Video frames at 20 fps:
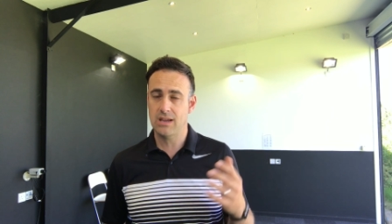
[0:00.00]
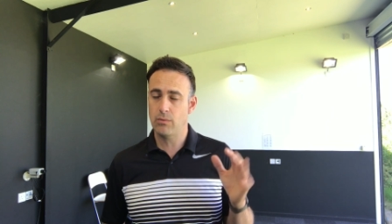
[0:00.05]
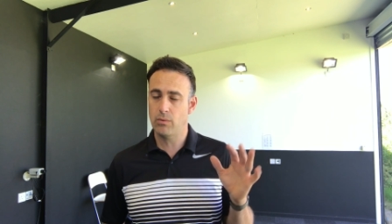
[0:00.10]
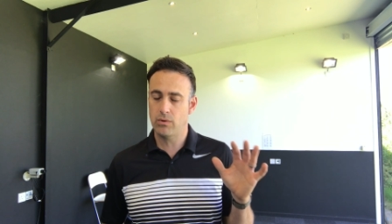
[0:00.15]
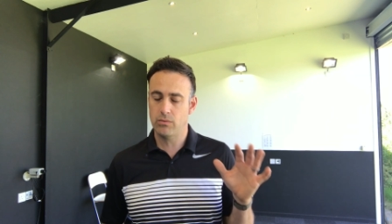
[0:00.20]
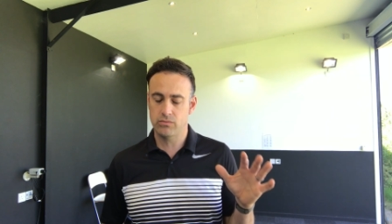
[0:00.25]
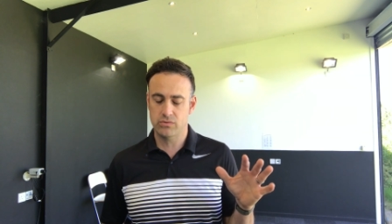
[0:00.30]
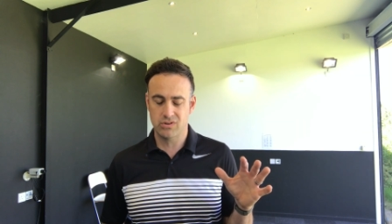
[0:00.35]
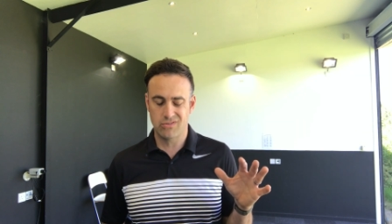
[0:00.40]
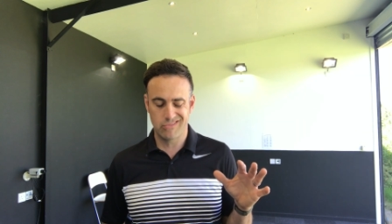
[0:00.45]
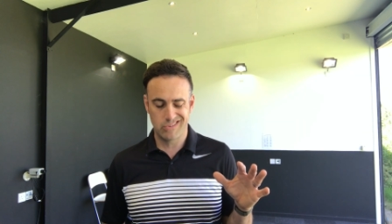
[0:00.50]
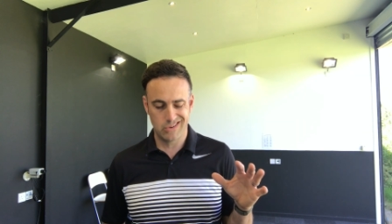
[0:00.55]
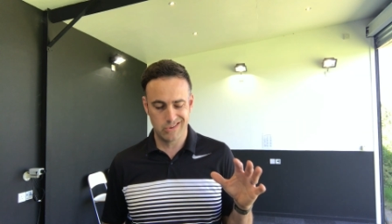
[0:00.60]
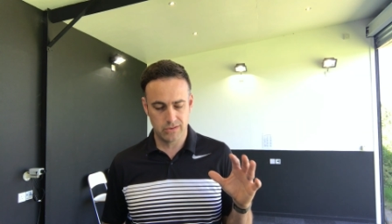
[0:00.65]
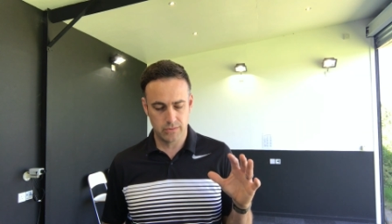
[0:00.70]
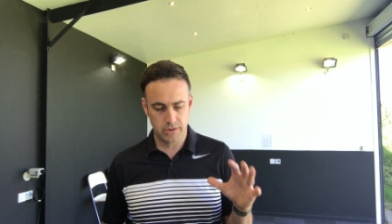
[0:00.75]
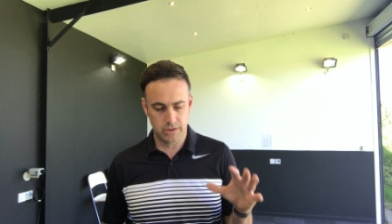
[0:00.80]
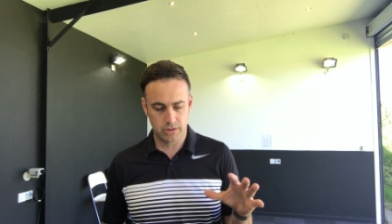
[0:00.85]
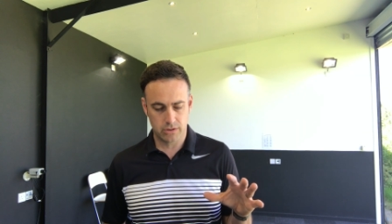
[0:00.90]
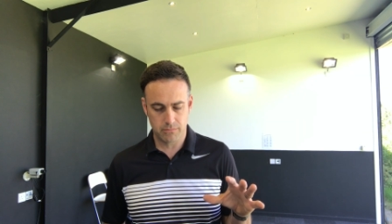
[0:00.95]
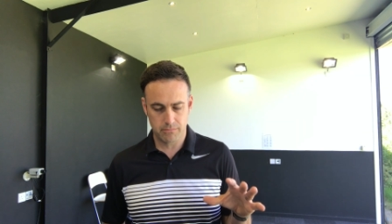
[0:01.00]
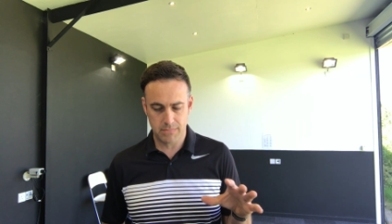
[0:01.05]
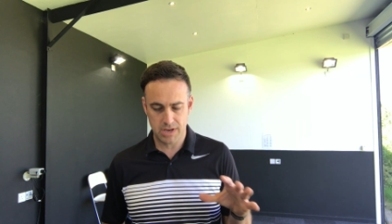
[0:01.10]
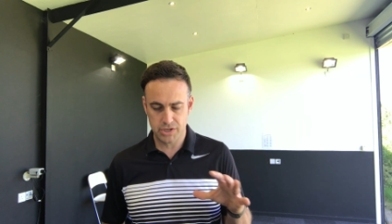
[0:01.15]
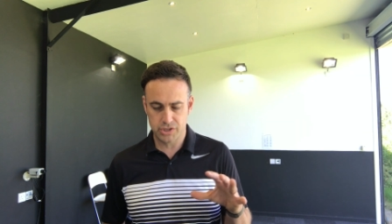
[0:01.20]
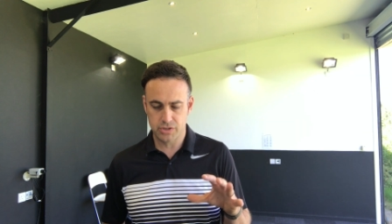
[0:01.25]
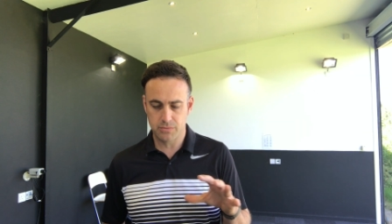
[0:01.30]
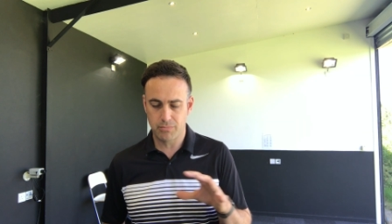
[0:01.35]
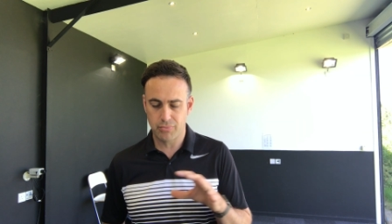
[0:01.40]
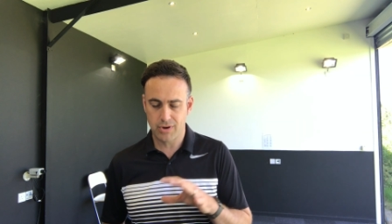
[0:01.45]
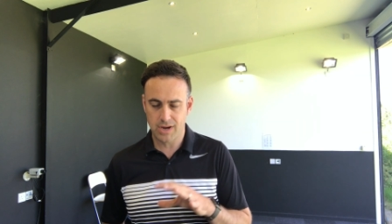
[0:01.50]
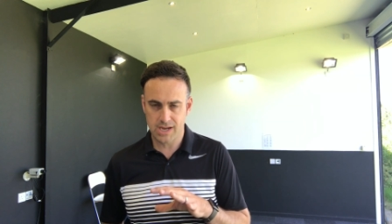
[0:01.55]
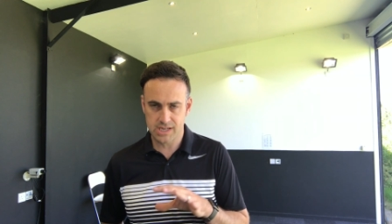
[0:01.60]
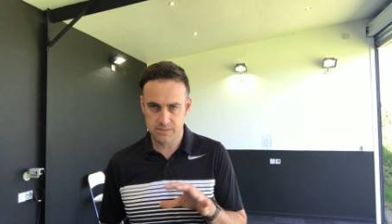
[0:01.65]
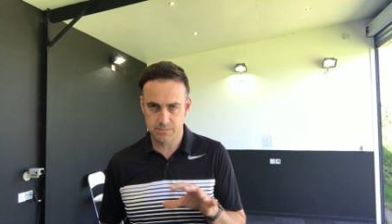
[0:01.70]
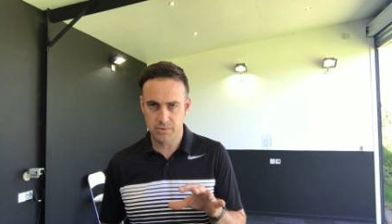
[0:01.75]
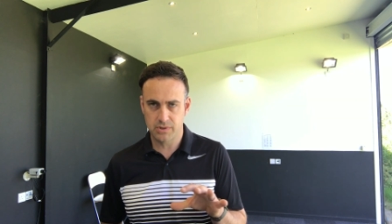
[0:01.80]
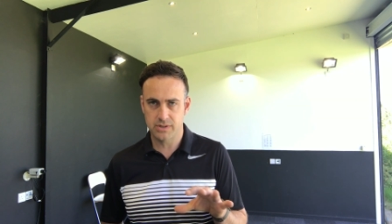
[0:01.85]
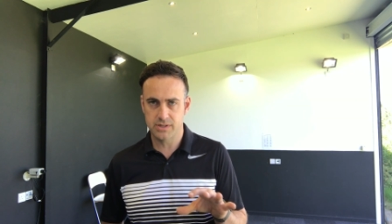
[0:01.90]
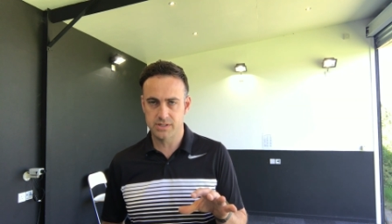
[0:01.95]
Well, we don't really want to mention price,
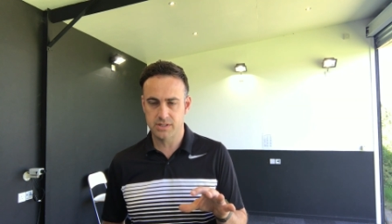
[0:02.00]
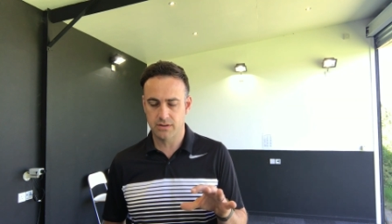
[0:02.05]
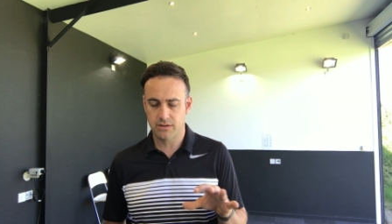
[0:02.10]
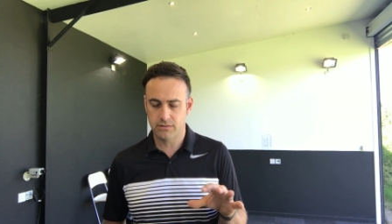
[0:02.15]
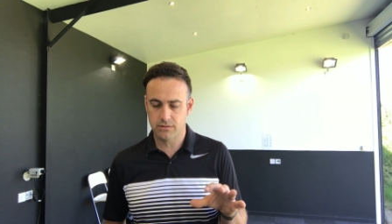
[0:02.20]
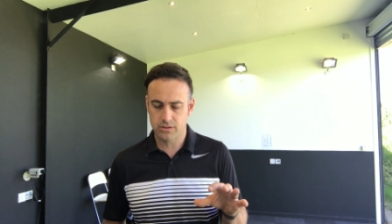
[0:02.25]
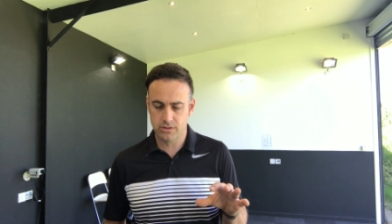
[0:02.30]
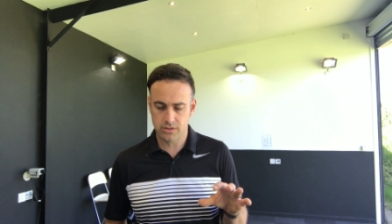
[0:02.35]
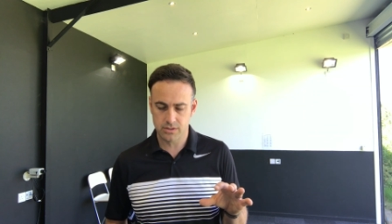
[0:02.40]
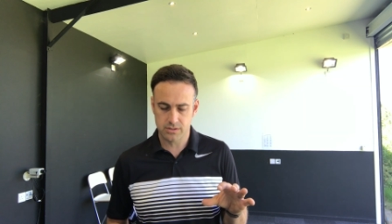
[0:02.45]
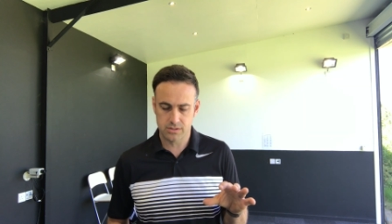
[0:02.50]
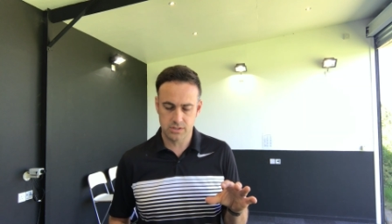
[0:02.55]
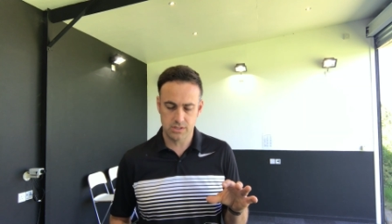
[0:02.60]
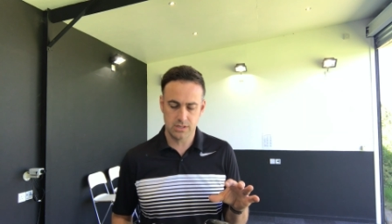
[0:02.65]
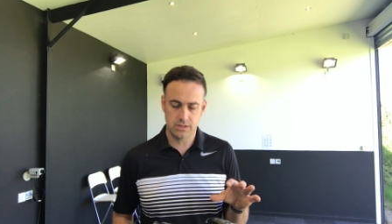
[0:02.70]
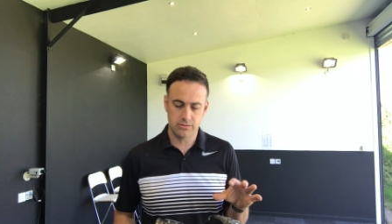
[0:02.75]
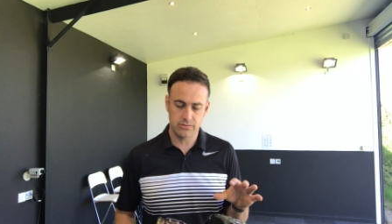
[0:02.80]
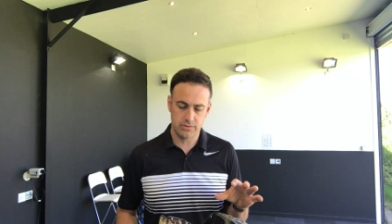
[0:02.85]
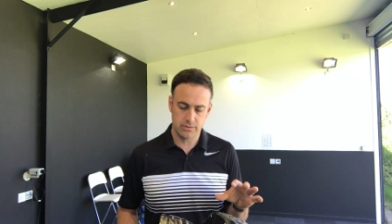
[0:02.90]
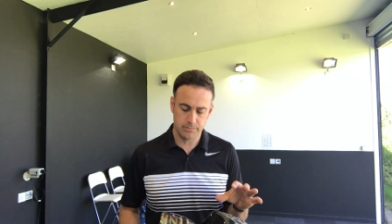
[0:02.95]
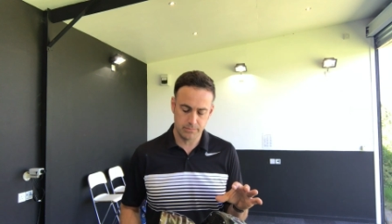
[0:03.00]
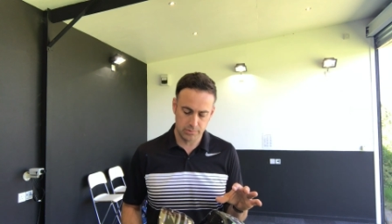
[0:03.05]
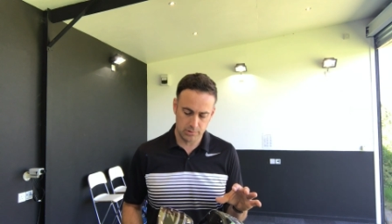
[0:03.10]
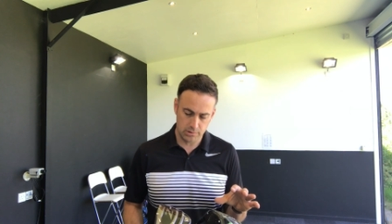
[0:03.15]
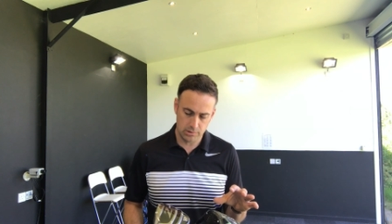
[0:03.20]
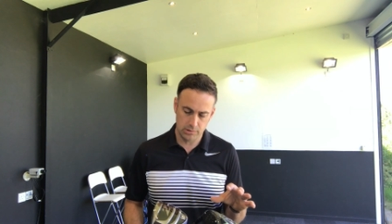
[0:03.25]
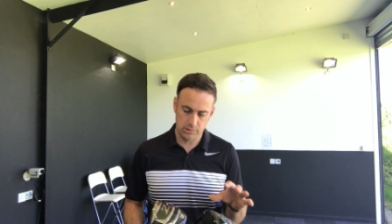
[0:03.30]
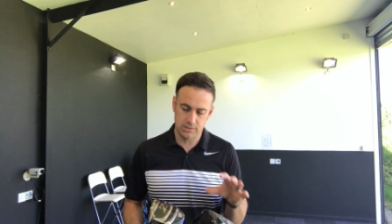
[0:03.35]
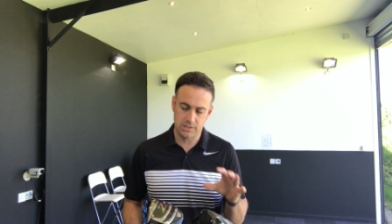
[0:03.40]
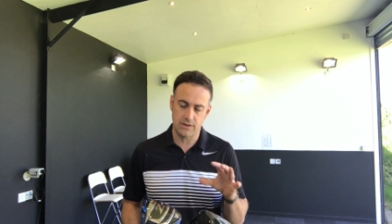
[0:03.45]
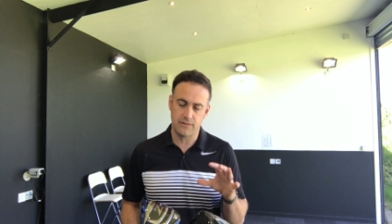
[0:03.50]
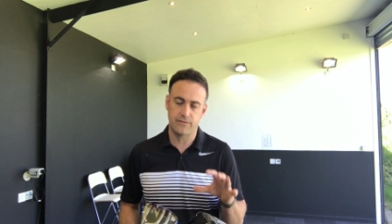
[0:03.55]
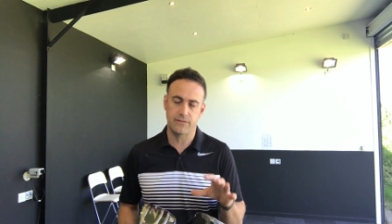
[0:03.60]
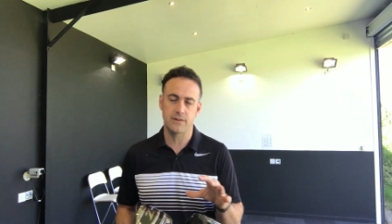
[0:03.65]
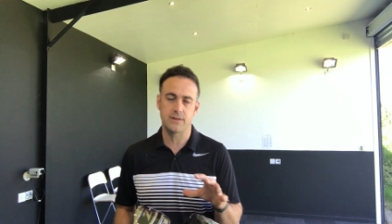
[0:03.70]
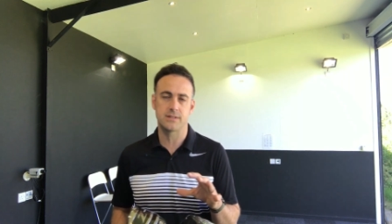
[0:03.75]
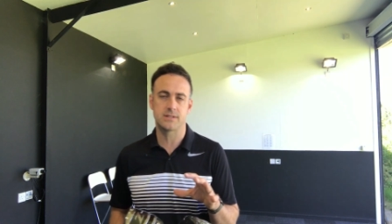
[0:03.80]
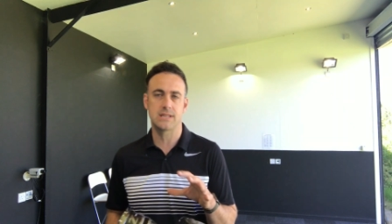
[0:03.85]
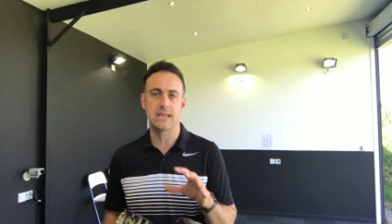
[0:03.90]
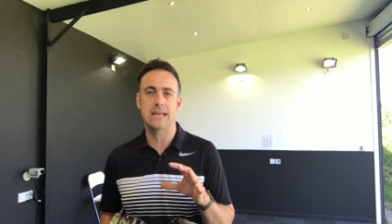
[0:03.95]
but there's a considerable
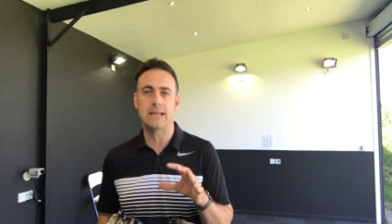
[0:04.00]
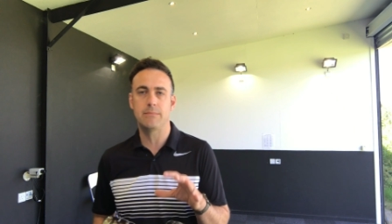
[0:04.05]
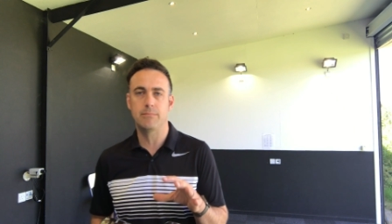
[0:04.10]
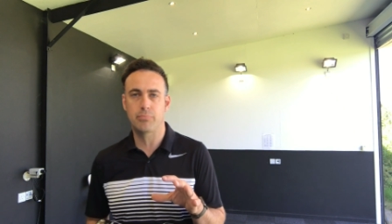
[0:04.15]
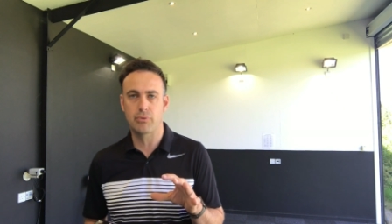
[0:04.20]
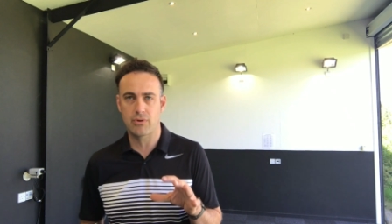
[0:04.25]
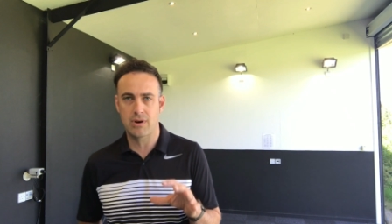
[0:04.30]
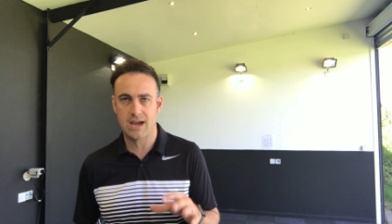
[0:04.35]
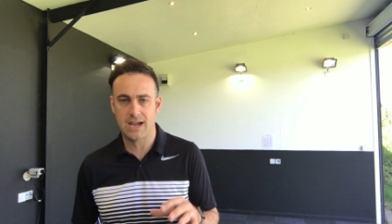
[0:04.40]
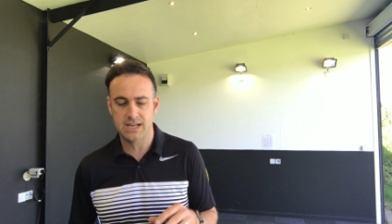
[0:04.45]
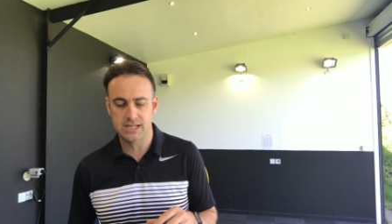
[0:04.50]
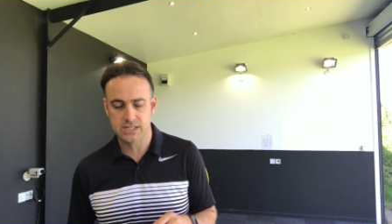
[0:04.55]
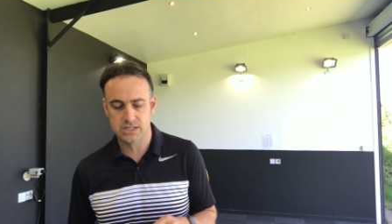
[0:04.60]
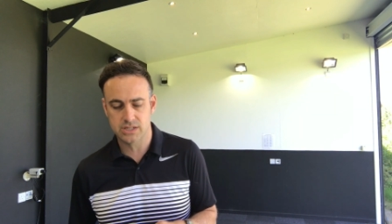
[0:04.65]
difference in price.